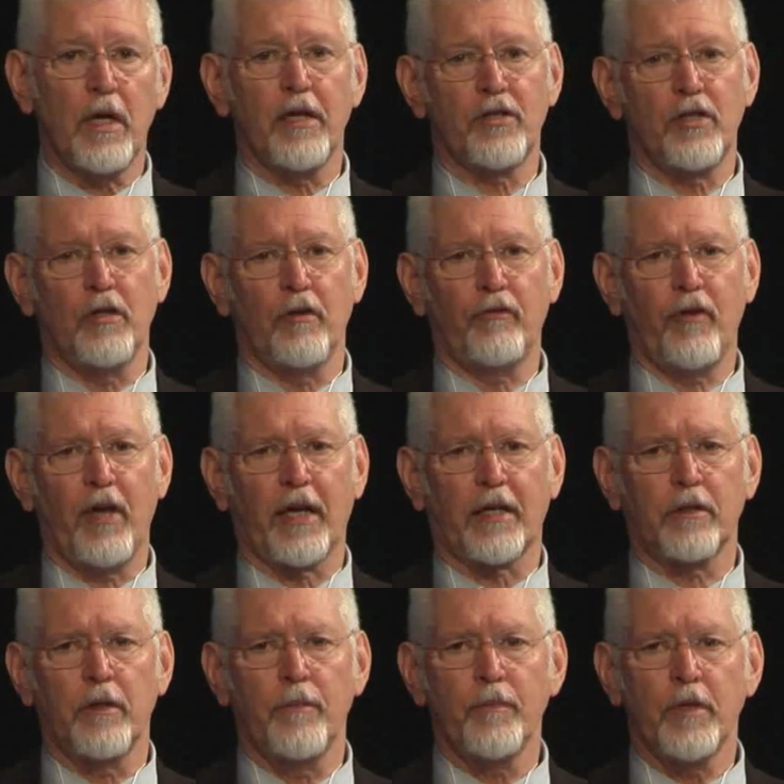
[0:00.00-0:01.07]
does, in
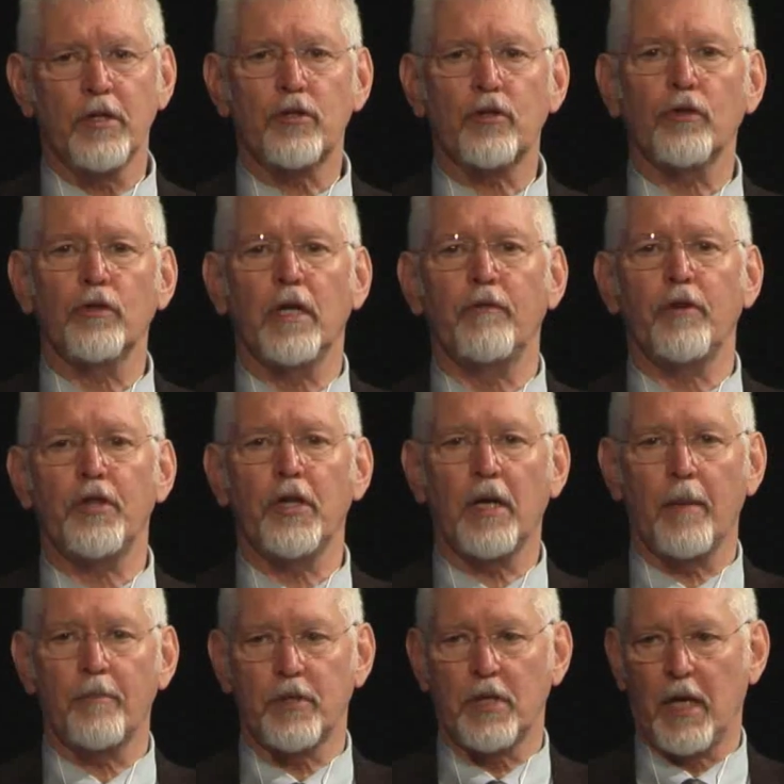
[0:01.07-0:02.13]
effect, is turn
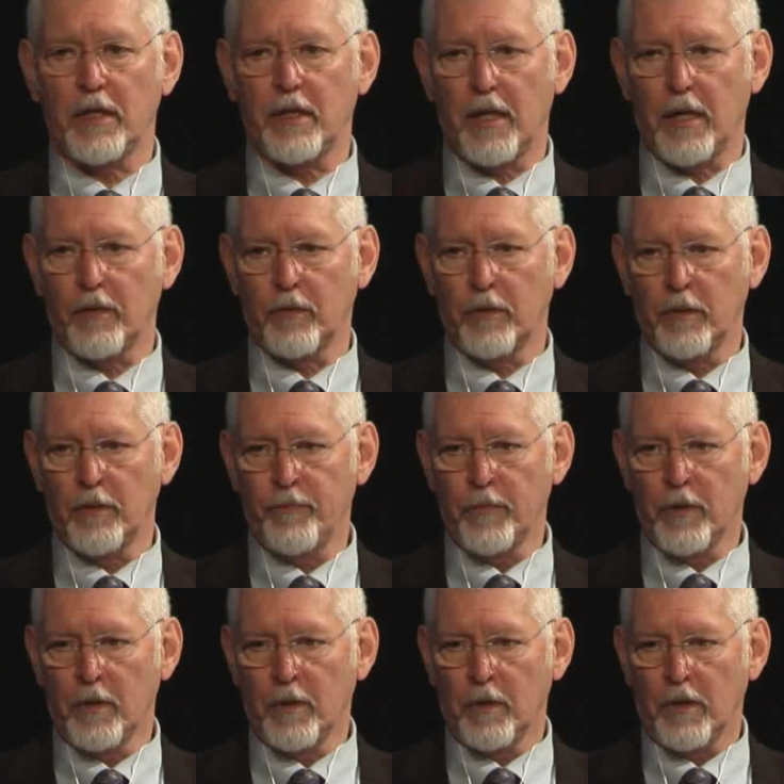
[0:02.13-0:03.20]
everything upside down.
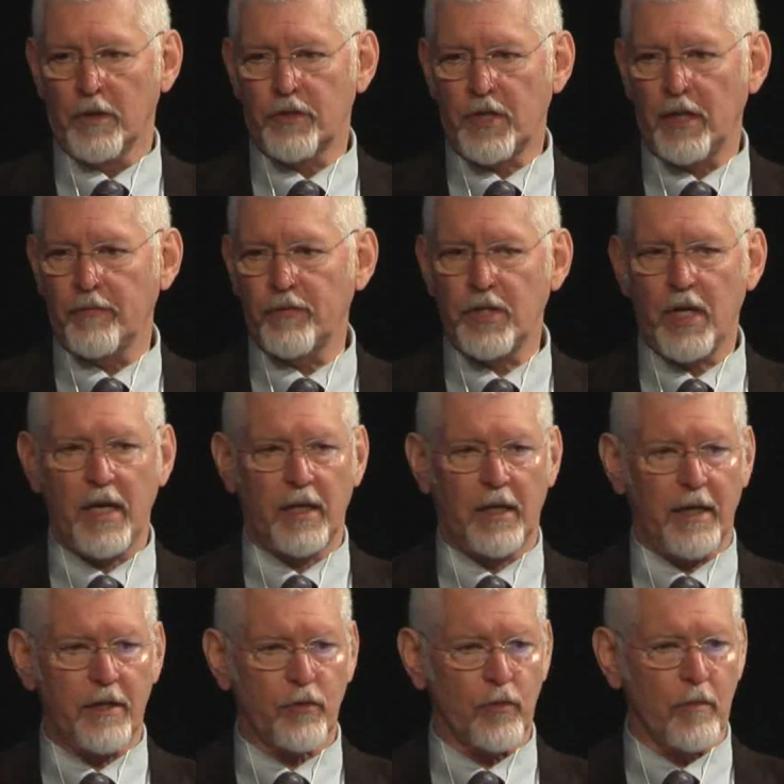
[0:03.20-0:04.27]
Instead of saying,
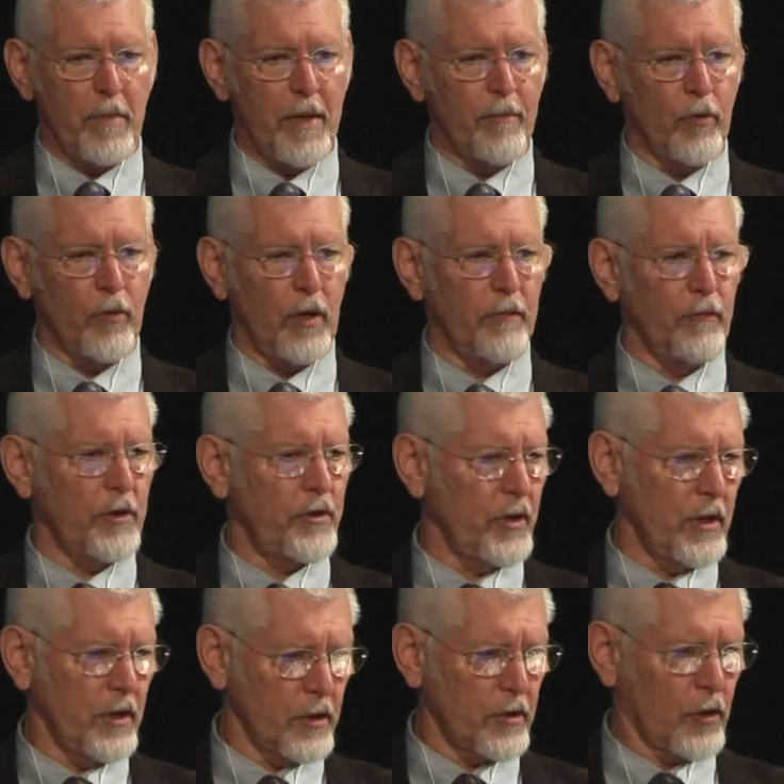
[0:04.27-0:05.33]
let's remember
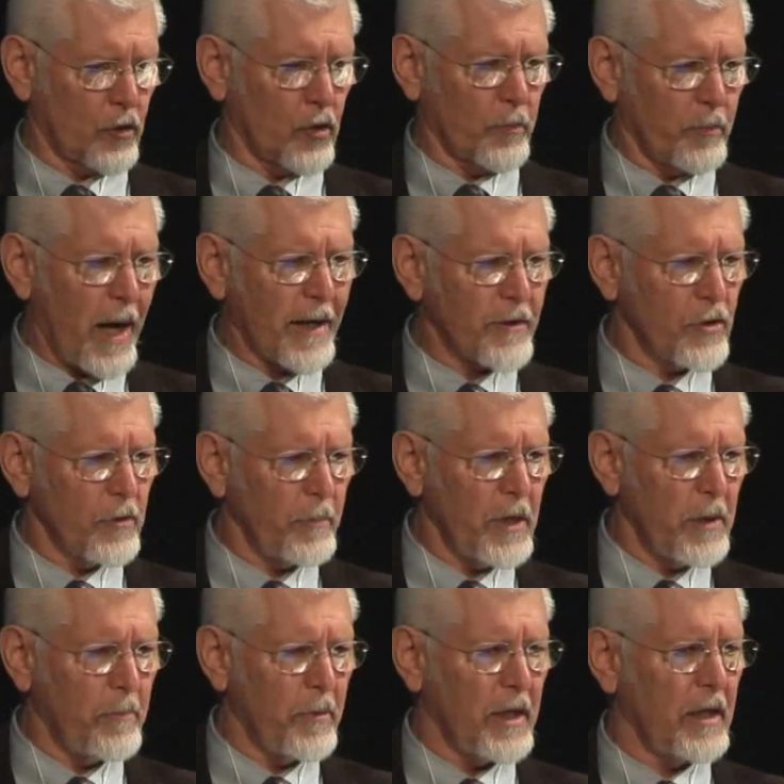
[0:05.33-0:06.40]
everything that it could
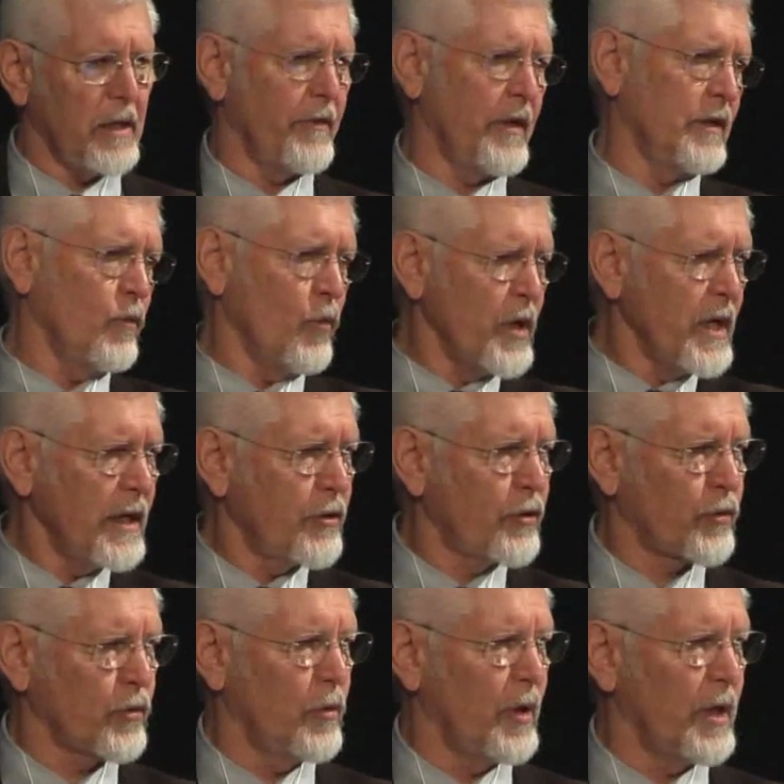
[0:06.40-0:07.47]
possibly be and then weed
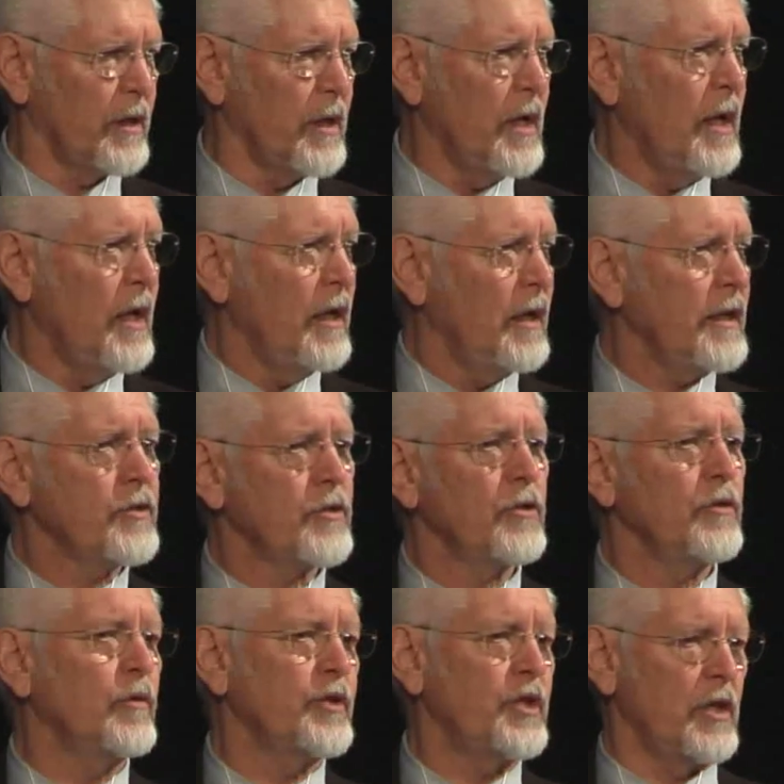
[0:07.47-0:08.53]
through it, let's
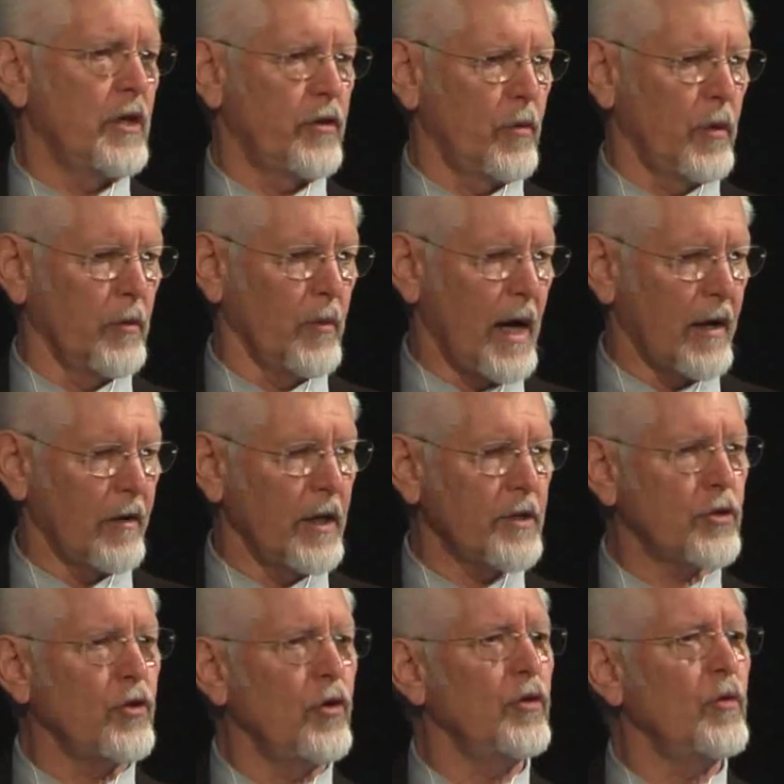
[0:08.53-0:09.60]
do it the other way around.
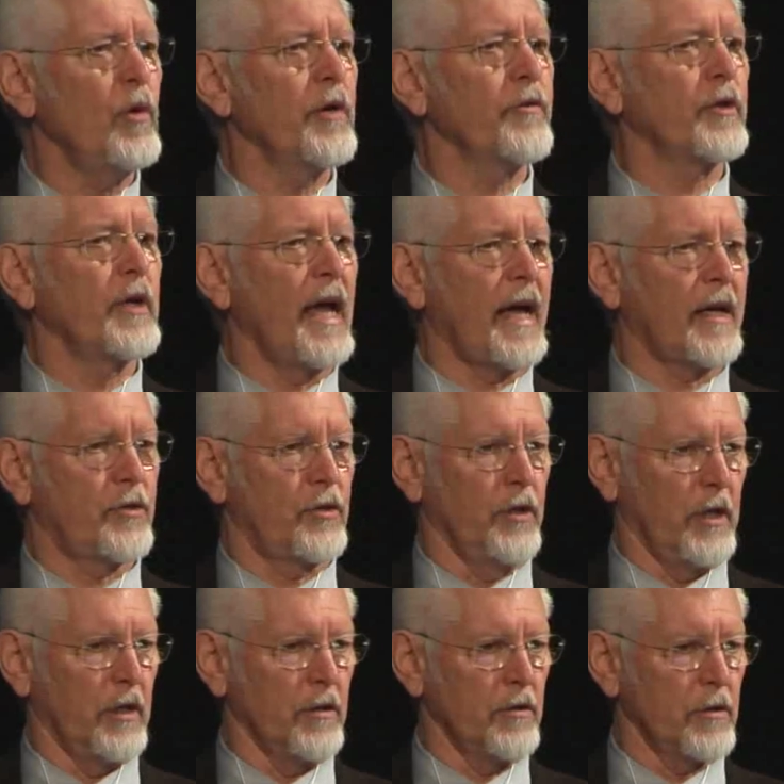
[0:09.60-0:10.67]
Let's go to where the
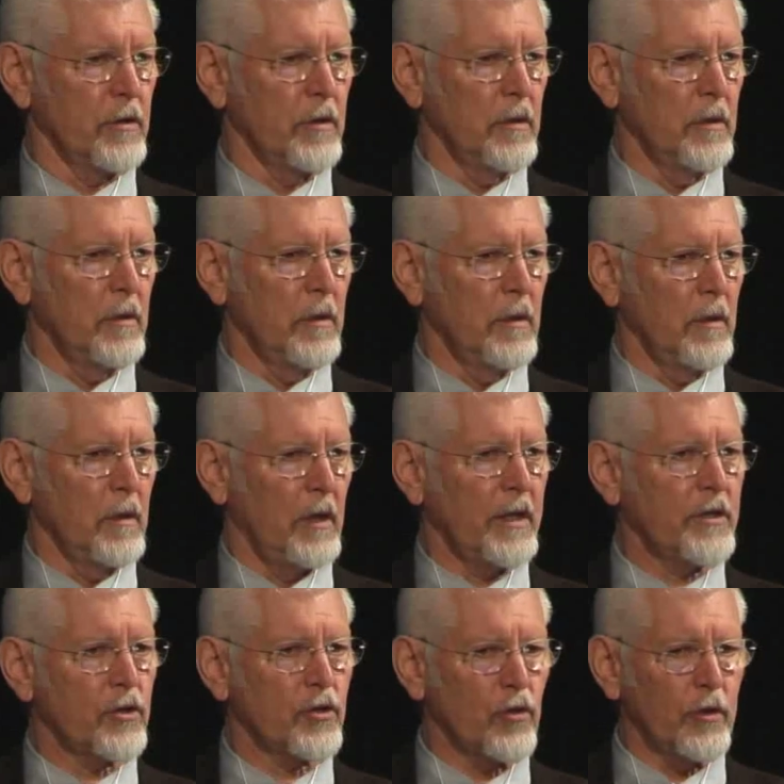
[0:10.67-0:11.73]
action is.
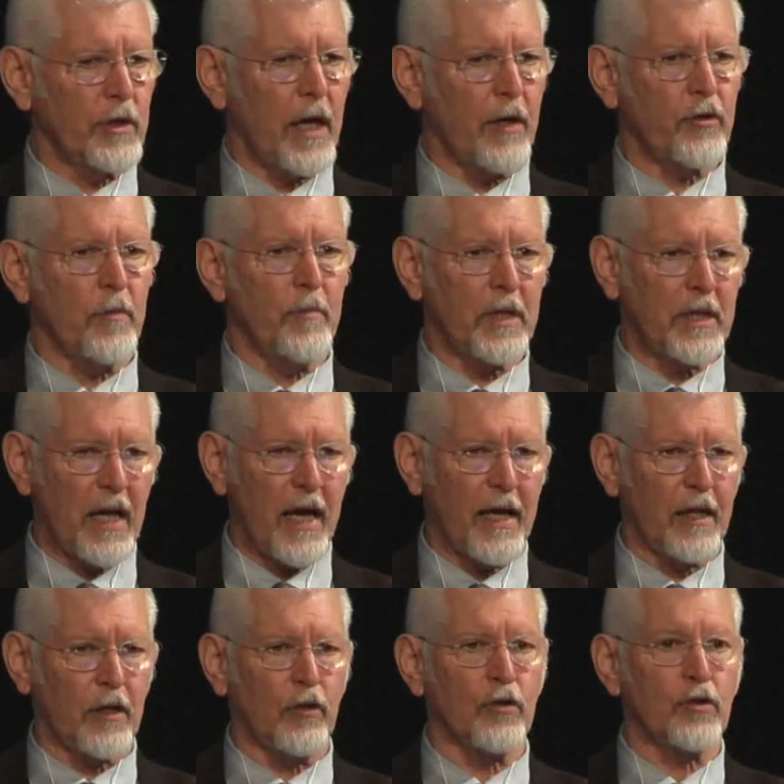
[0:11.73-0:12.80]
Let's sort out the
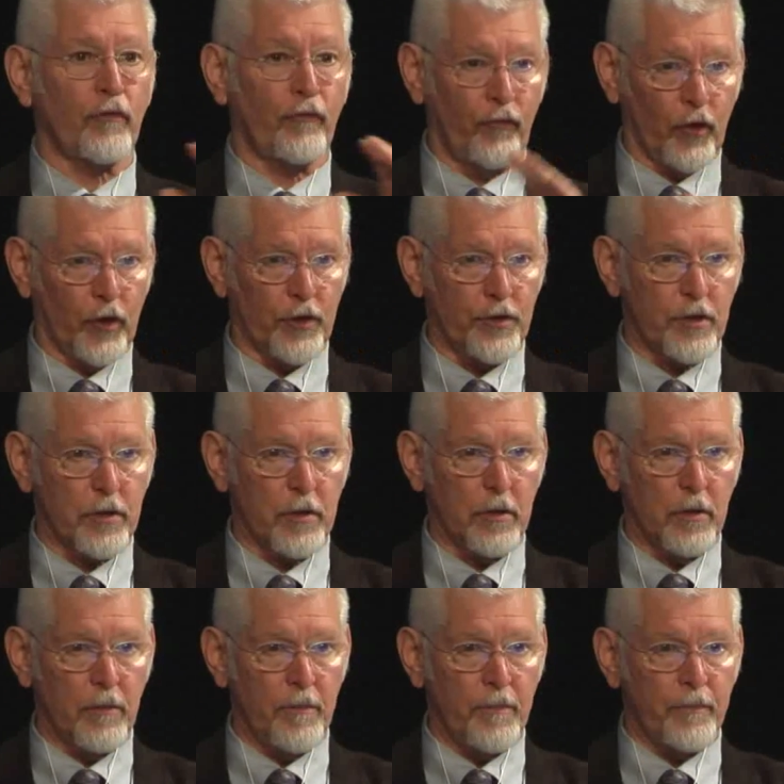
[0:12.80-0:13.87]
mechanicals first,
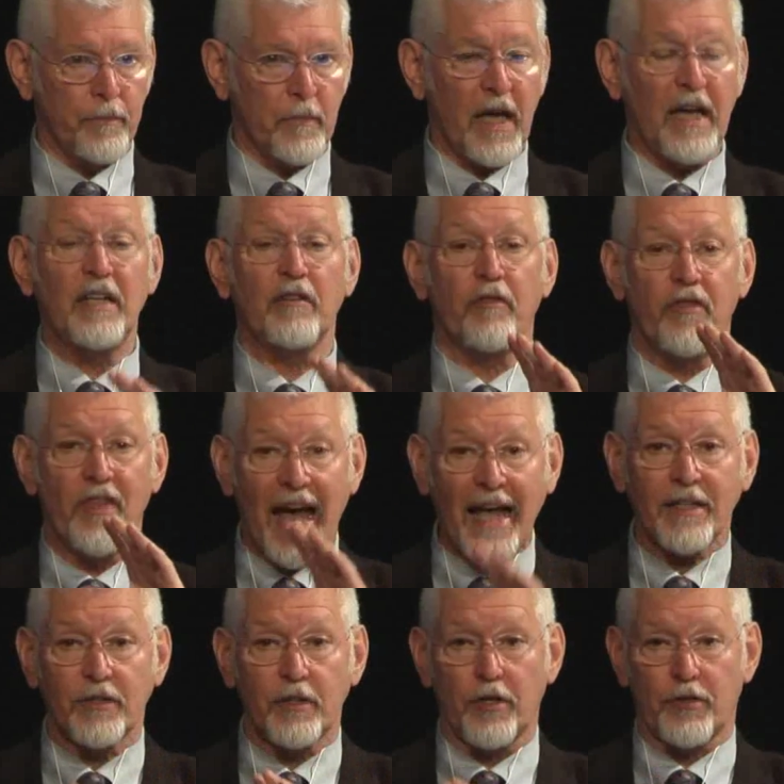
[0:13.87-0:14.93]
and if
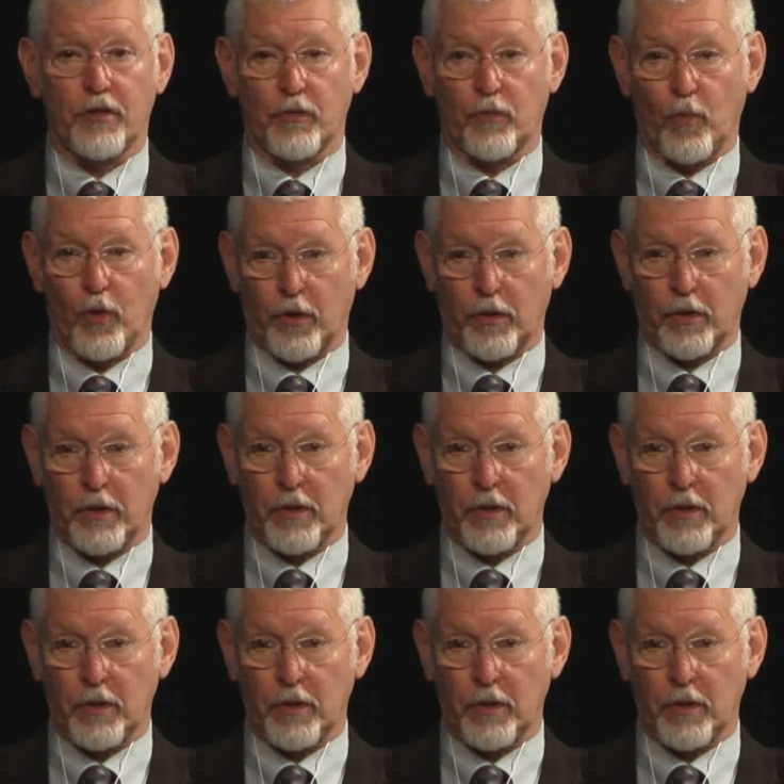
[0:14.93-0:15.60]
that doesn't work,